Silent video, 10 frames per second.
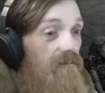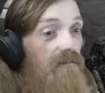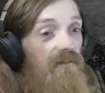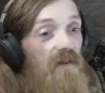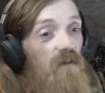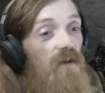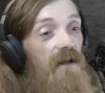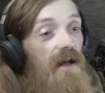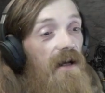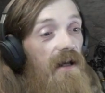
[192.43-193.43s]
20
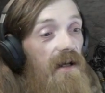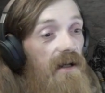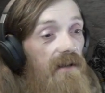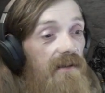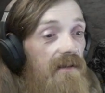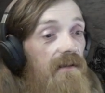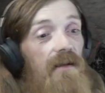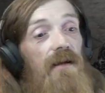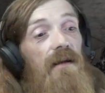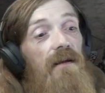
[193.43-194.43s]
IAS,
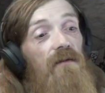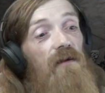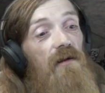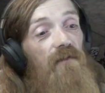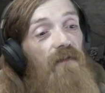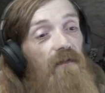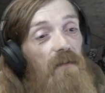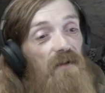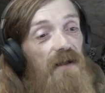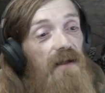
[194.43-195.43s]

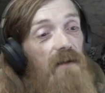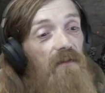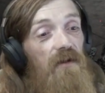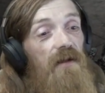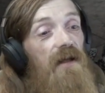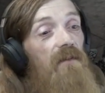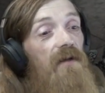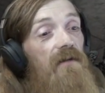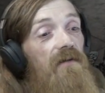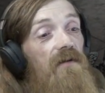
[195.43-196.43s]
350% damage to
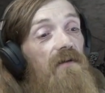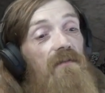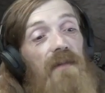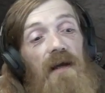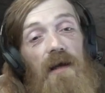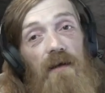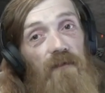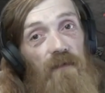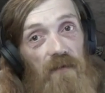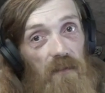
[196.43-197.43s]
demons, and
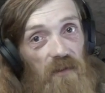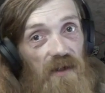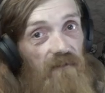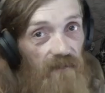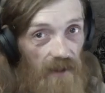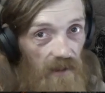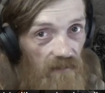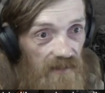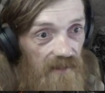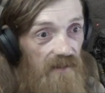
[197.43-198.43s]
50% fire
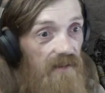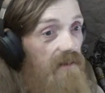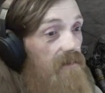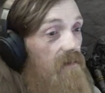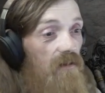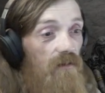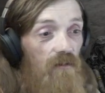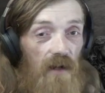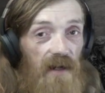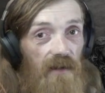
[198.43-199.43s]
resist.
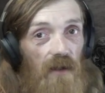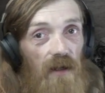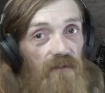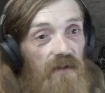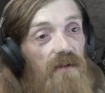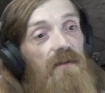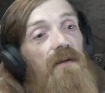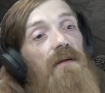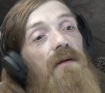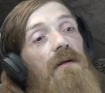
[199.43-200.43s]
Great gloves.
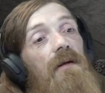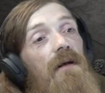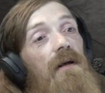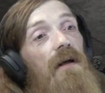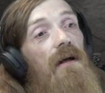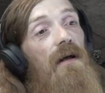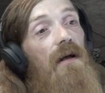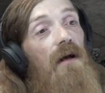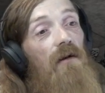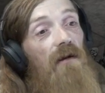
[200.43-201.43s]

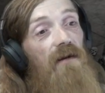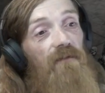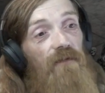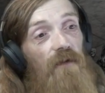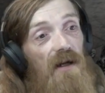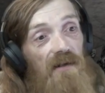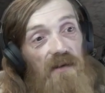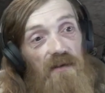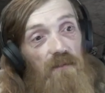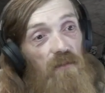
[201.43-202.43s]
A Raven
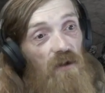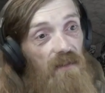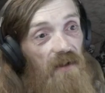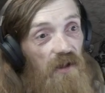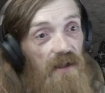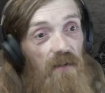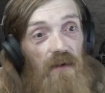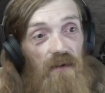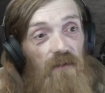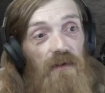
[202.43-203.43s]
Frost, pretty much
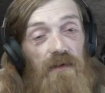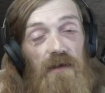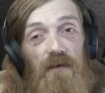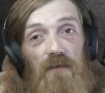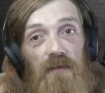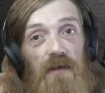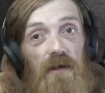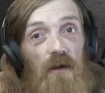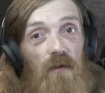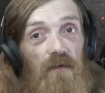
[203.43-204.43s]
anyone will do. You're
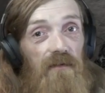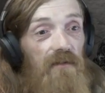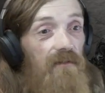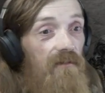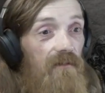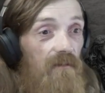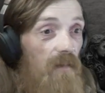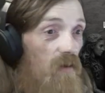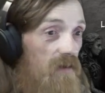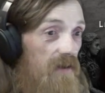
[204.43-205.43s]
going
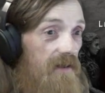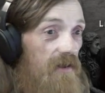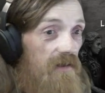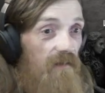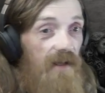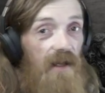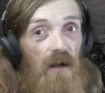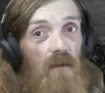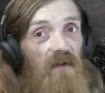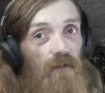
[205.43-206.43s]
mostly just for the cannot
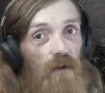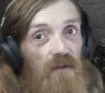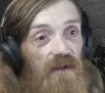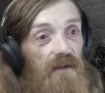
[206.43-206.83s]
be frozen.